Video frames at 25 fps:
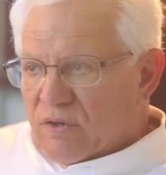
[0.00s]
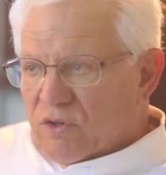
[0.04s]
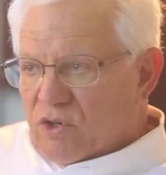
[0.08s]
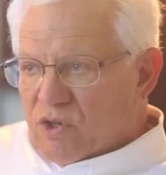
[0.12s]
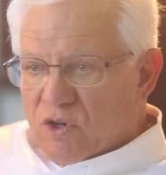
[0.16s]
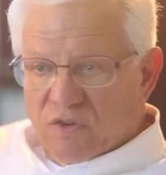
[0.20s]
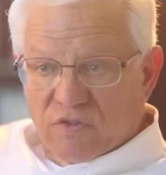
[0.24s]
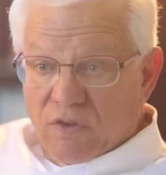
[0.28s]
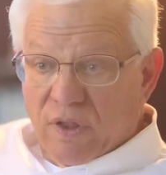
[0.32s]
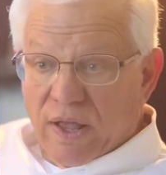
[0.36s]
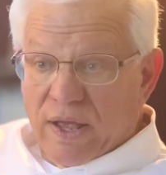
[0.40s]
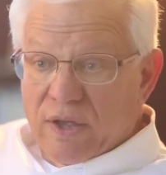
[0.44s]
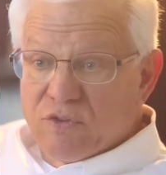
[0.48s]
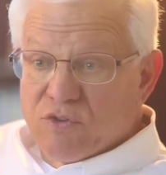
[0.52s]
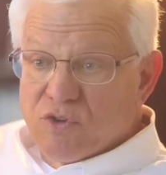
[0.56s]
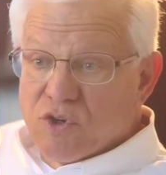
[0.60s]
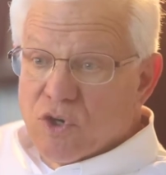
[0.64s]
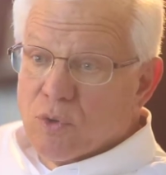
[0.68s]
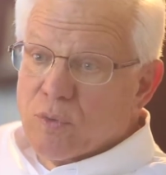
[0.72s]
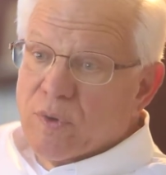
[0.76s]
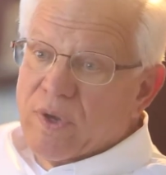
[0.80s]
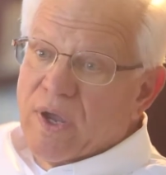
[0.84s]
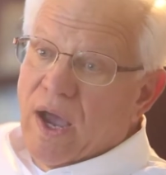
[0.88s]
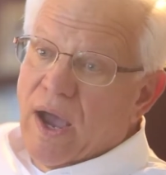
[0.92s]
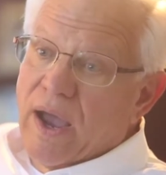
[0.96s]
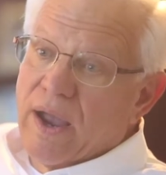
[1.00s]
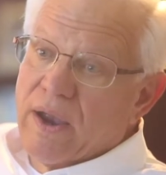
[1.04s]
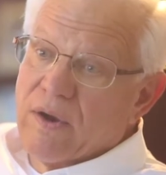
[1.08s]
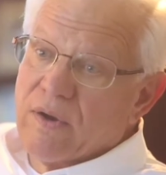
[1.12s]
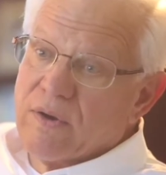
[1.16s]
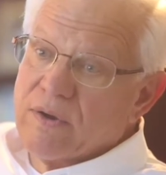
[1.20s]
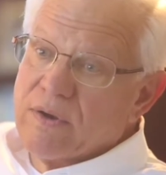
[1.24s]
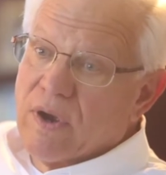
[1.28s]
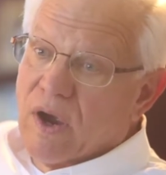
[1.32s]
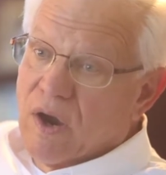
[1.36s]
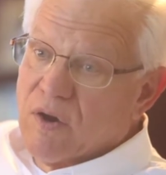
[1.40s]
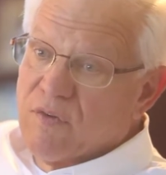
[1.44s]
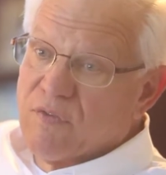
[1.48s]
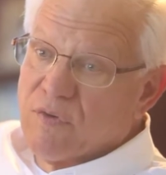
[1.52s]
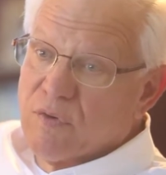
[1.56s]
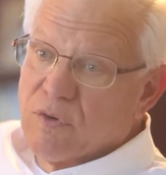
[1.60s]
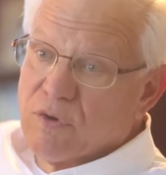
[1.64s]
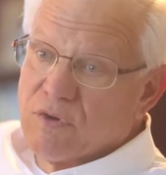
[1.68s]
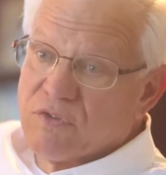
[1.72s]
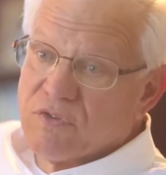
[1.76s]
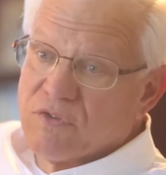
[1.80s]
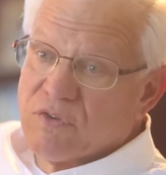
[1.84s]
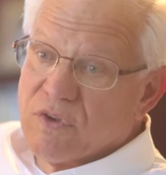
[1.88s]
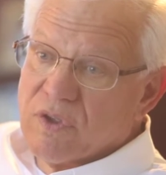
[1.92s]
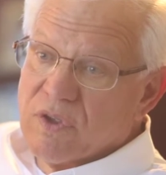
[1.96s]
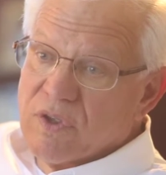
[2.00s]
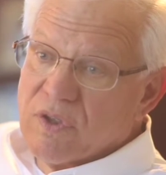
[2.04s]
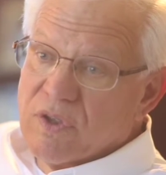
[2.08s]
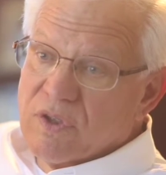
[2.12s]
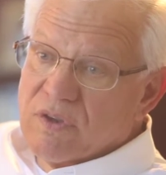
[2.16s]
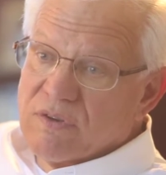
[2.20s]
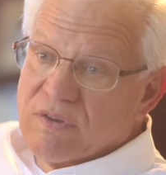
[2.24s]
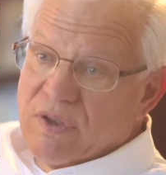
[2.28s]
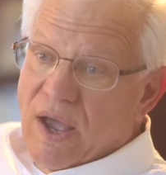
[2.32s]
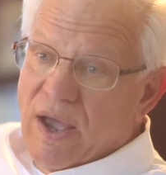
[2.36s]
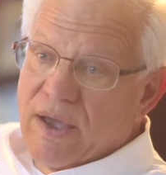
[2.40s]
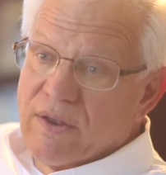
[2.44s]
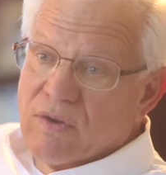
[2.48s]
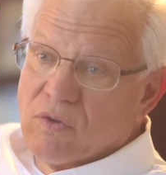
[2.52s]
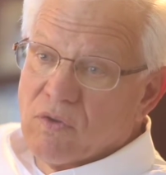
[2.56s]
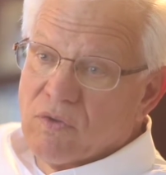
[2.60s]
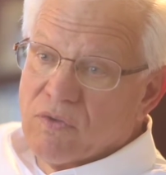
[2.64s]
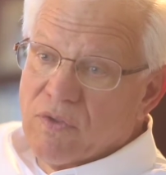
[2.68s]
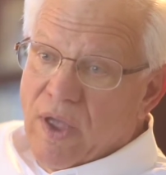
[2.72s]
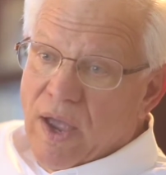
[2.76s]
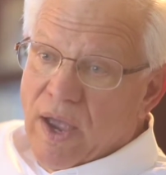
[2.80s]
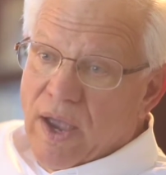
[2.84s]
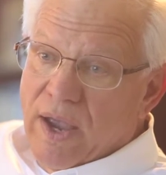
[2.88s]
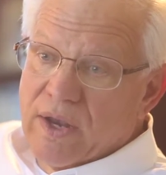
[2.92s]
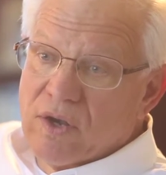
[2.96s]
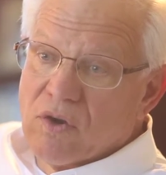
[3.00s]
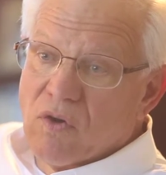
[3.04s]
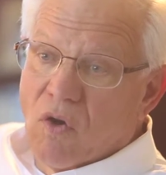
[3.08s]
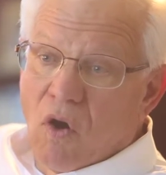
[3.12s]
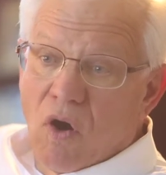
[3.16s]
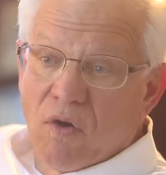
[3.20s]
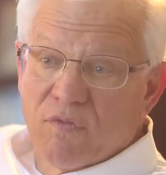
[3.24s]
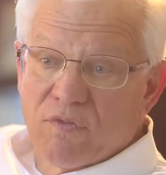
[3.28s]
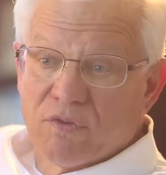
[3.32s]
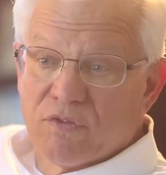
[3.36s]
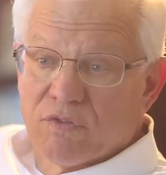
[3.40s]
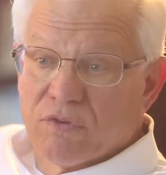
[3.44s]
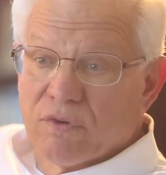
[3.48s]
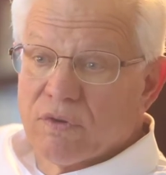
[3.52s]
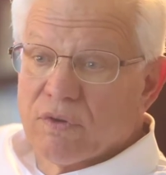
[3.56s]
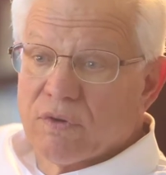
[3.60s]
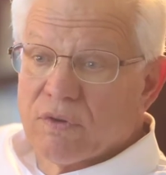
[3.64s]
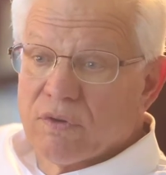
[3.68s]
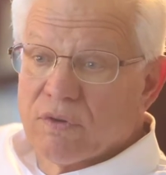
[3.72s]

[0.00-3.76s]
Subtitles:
Just last year, we hired our first Title IX officer.